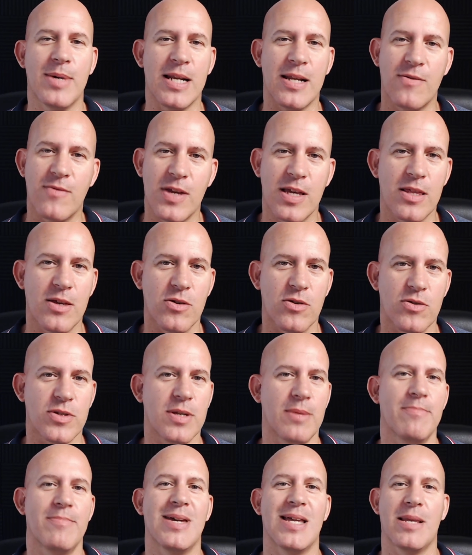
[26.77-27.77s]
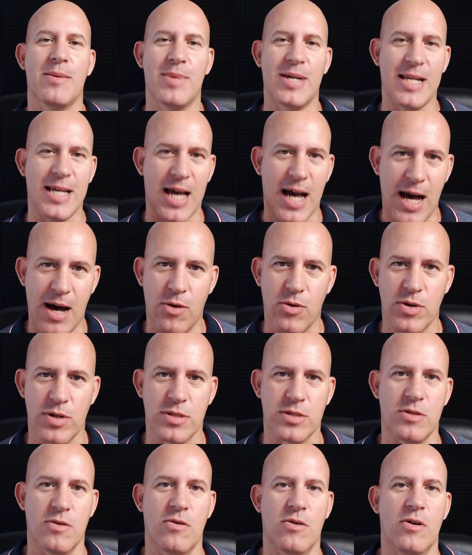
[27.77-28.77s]
videos and many
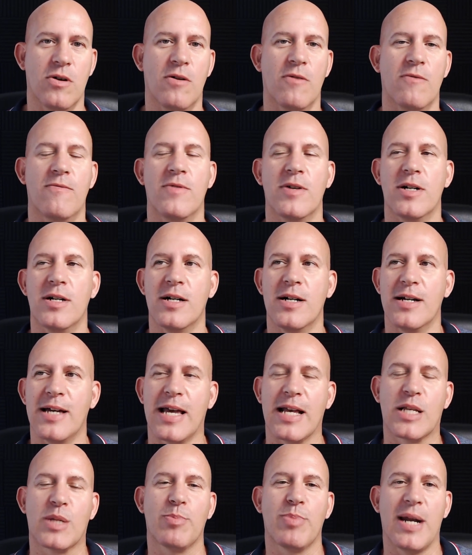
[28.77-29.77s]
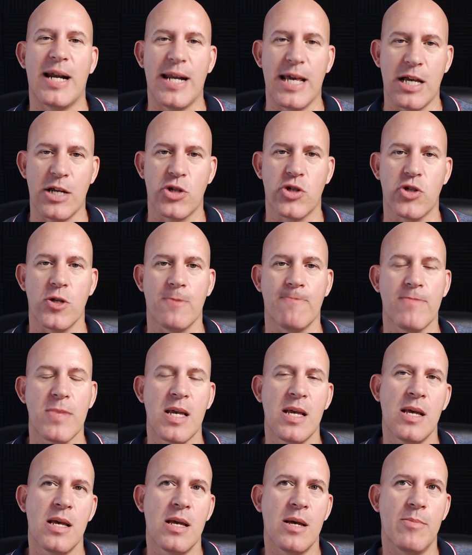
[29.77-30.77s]
hours of explanation.
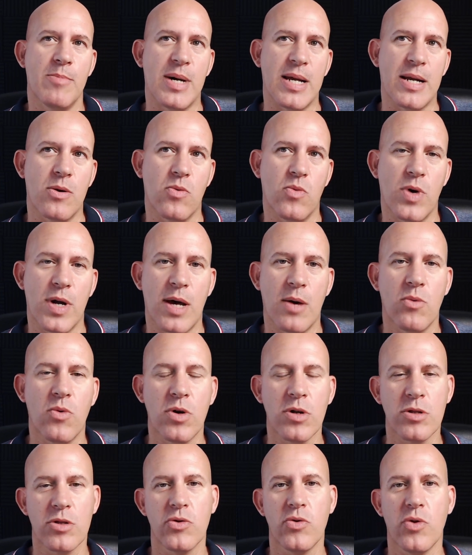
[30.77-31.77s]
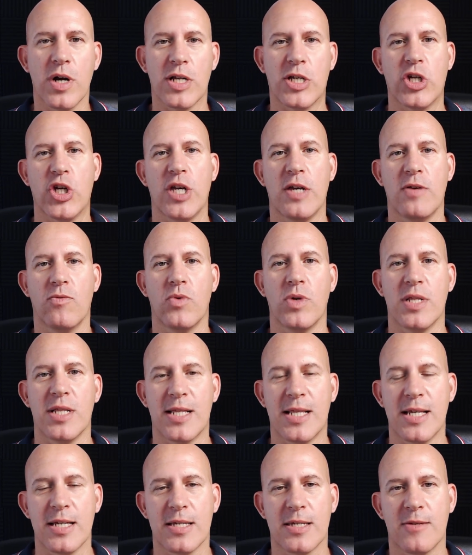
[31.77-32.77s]
But what I want to achieve with
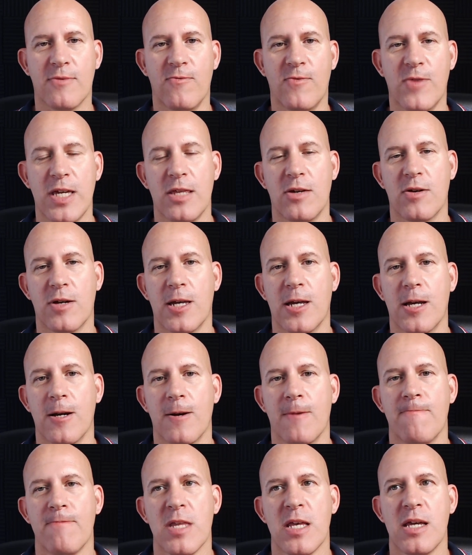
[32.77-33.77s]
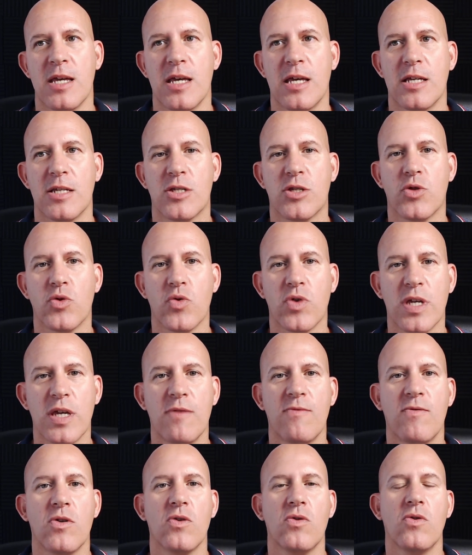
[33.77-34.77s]
this video here is to
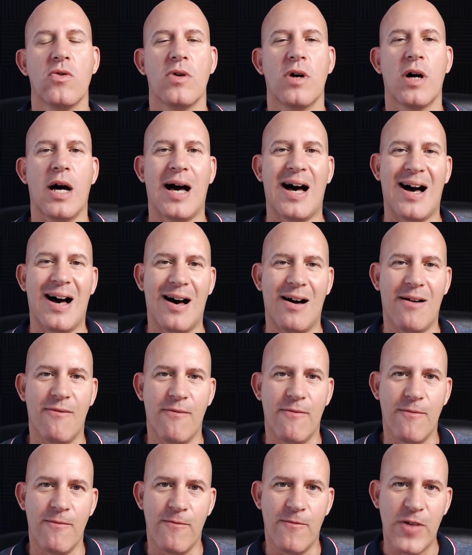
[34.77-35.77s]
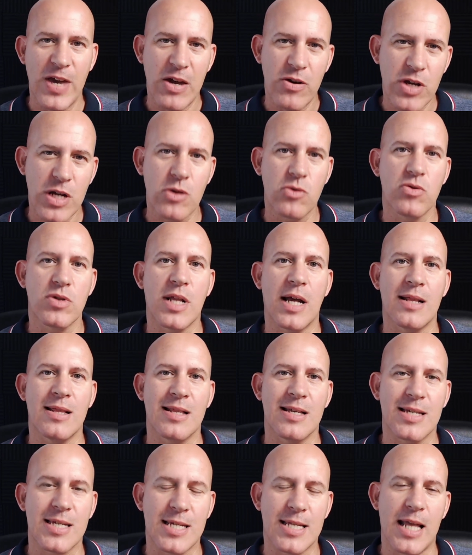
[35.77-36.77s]
give you a very good
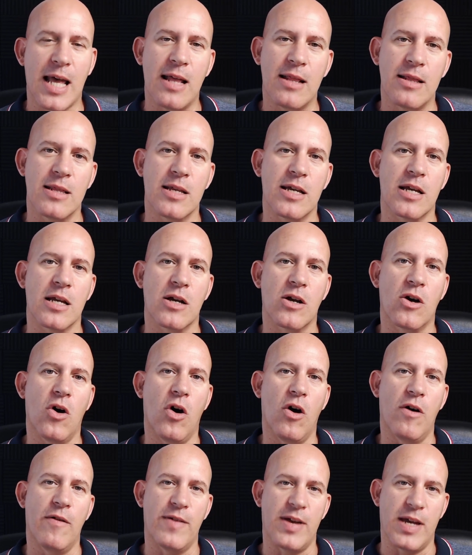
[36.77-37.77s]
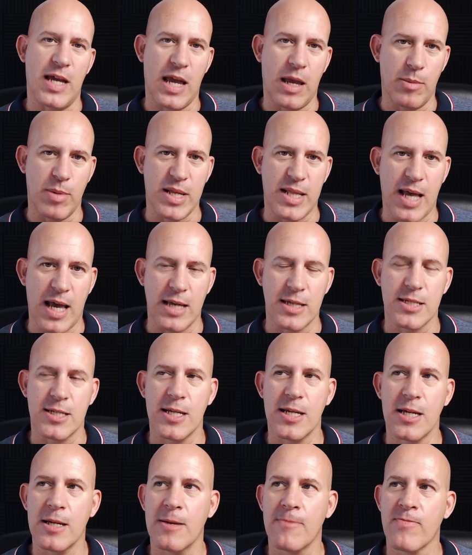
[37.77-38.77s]
understanding of A/B
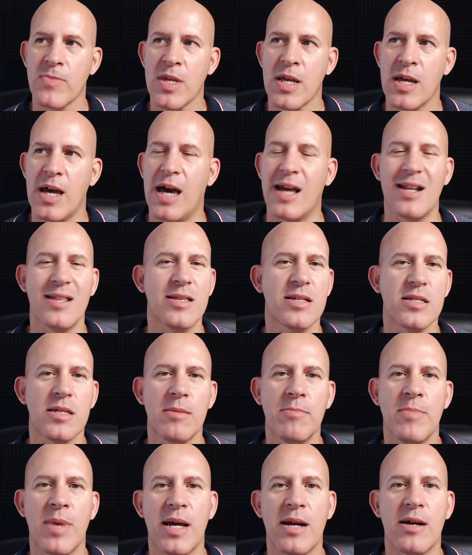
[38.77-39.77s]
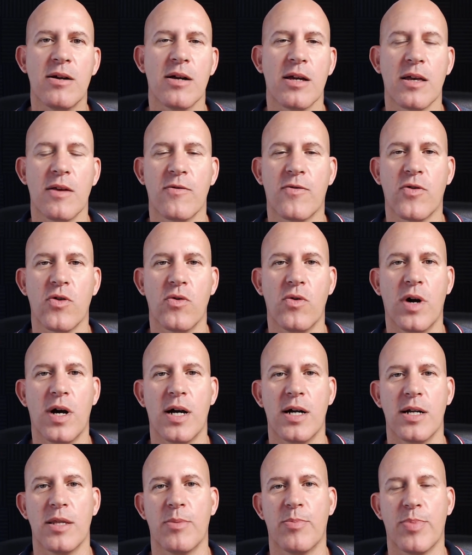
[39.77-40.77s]
testing. And it doesn't matter if you
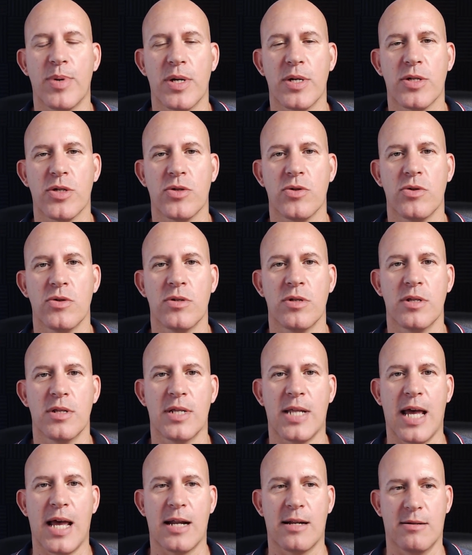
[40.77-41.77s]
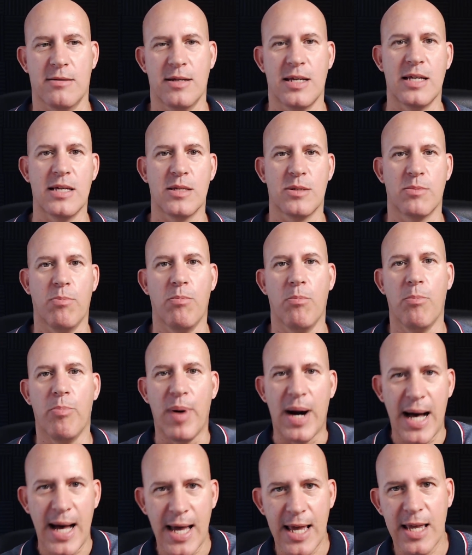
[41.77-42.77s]
are the person that is
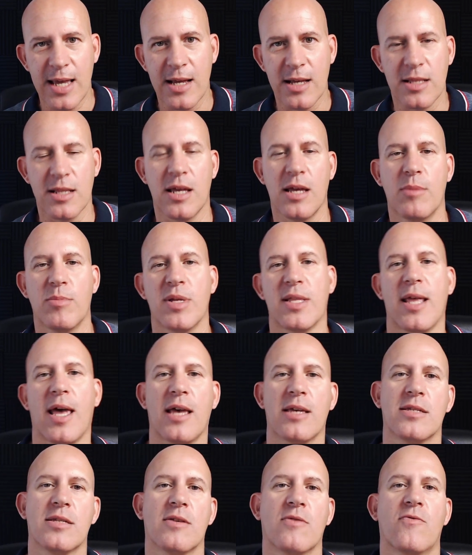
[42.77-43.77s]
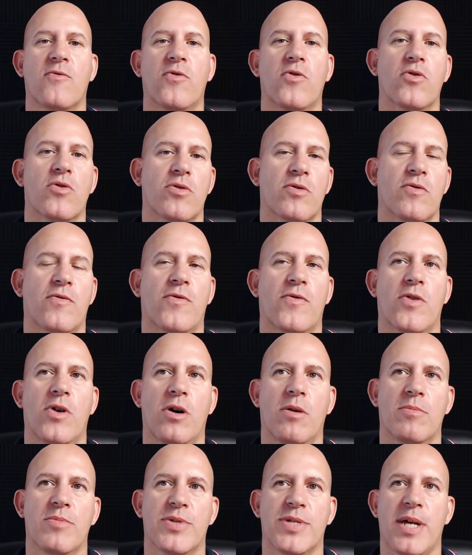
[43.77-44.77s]
buying the A/B testing
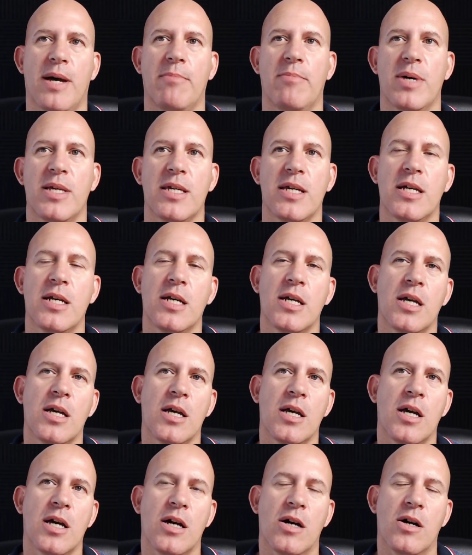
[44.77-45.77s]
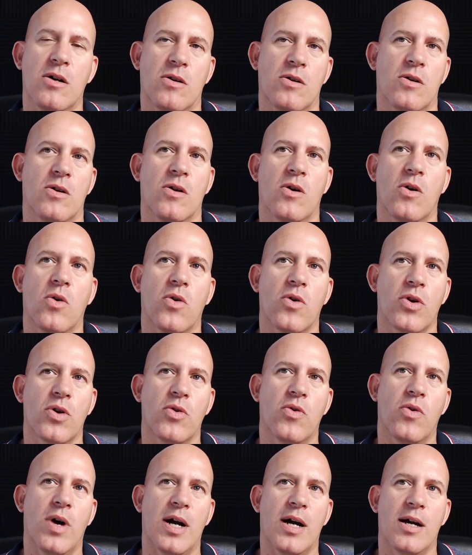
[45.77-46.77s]
from somebody or
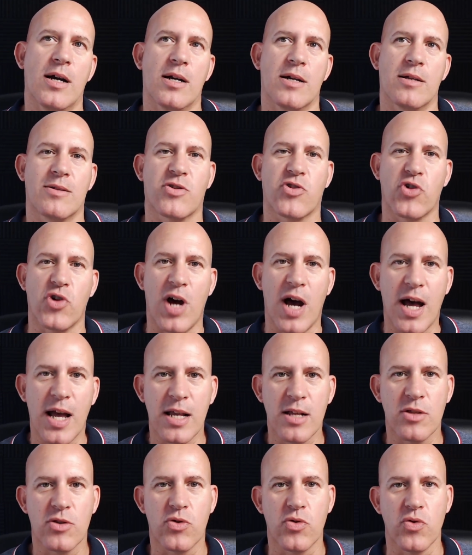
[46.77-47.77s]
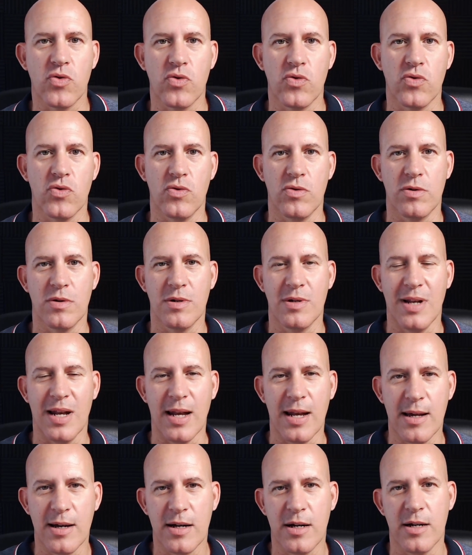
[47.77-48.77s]
you are trying to
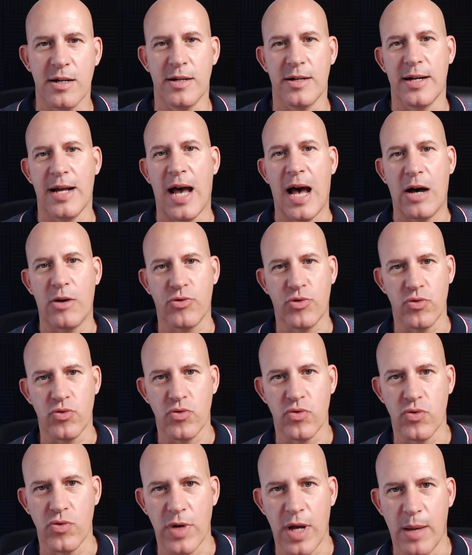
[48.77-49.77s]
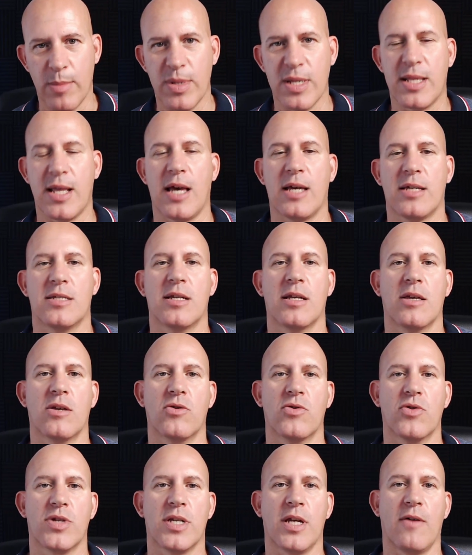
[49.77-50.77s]
learn how to do A/B testing
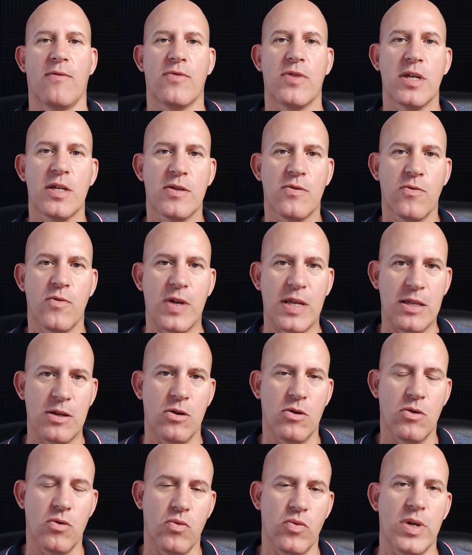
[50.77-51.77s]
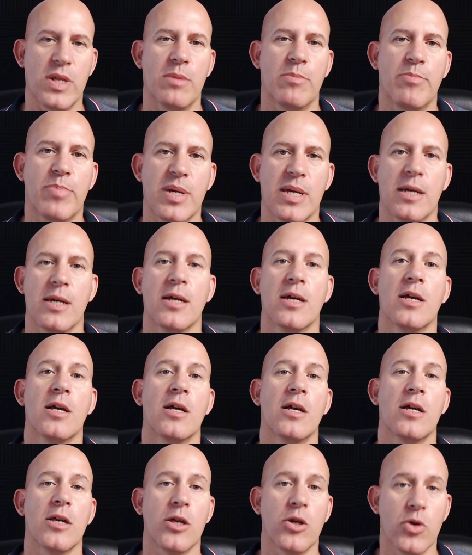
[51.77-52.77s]
yourself. This video will be
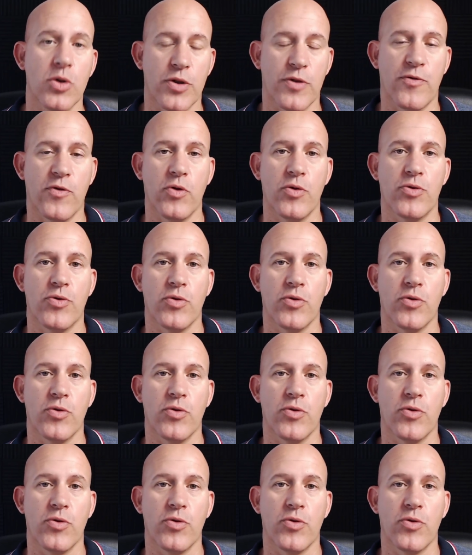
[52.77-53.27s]
useful to